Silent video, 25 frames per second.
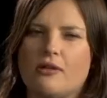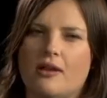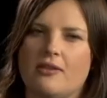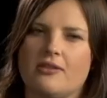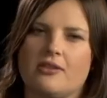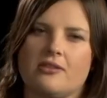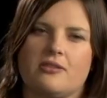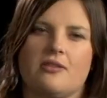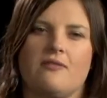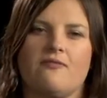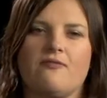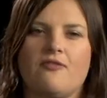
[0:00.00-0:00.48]

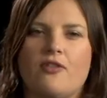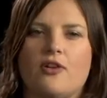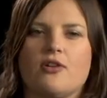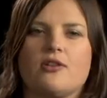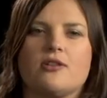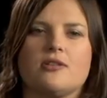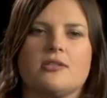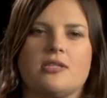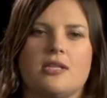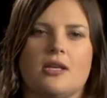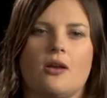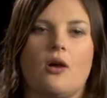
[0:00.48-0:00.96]
rather than
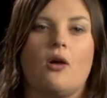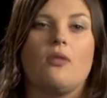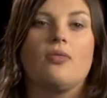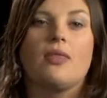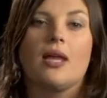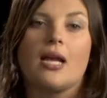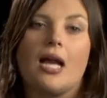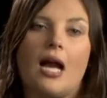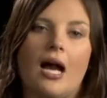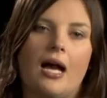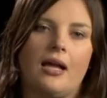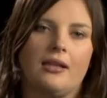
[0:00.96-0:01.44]
focusing on
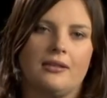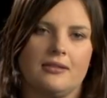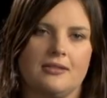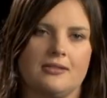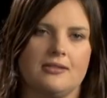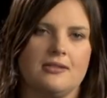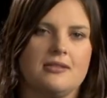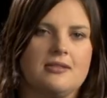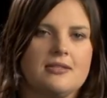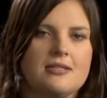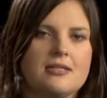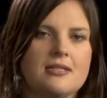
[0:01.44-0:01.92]
the
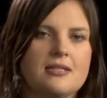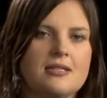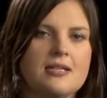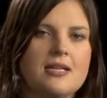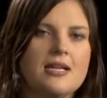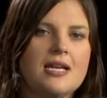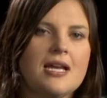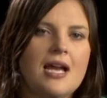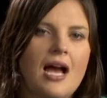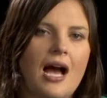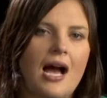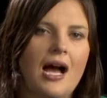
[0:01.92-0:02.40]
colours.
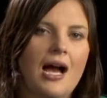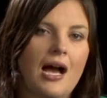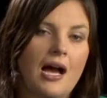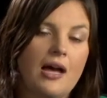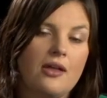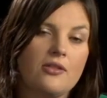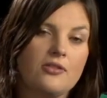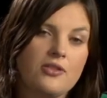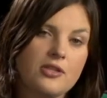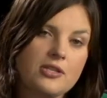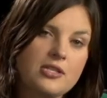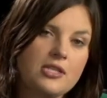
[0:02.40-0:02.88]

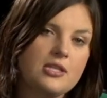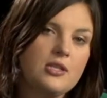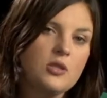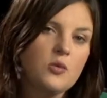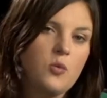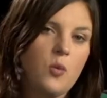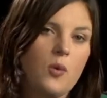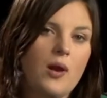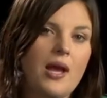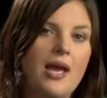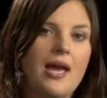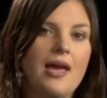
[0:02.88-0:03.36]
This
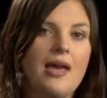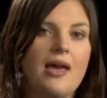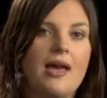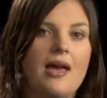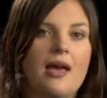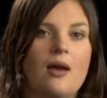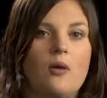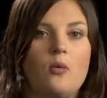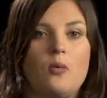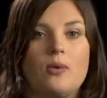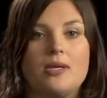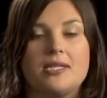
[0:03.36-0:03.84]
is
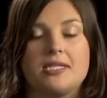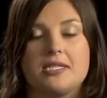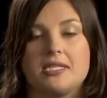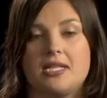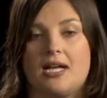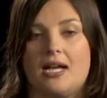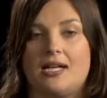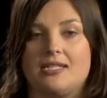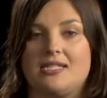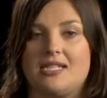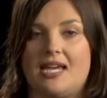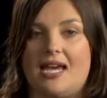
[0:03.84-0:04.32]
where we
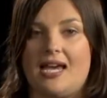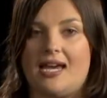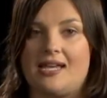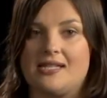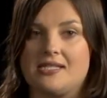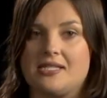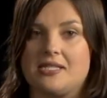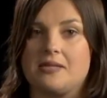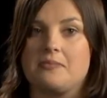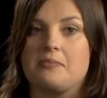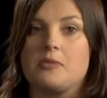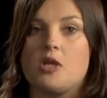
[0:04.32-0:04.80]
start to
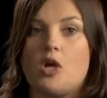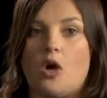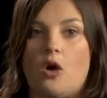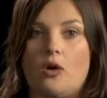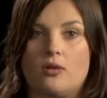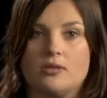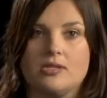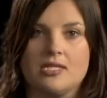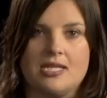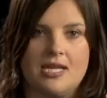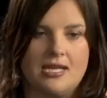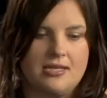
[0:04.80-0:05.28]
add some
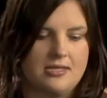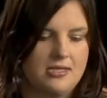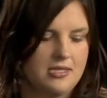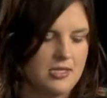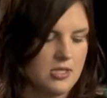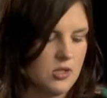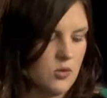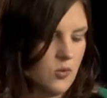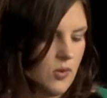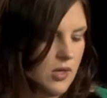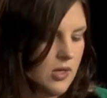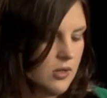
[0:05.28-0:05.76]
content
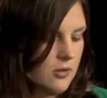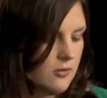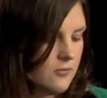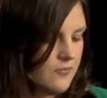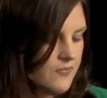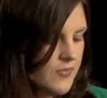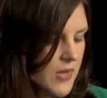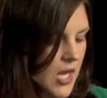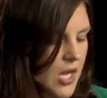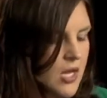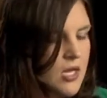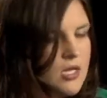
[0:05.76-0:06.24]
as well.
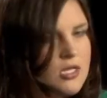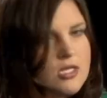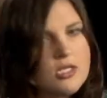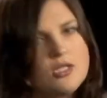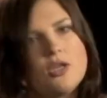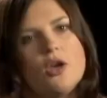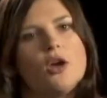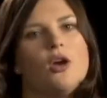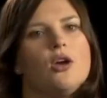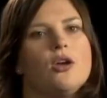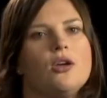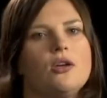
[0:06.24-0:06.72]

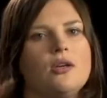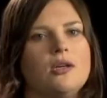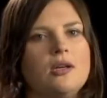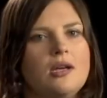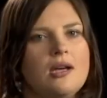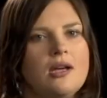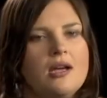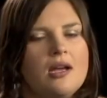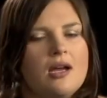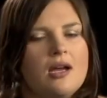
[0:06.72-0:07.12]
So,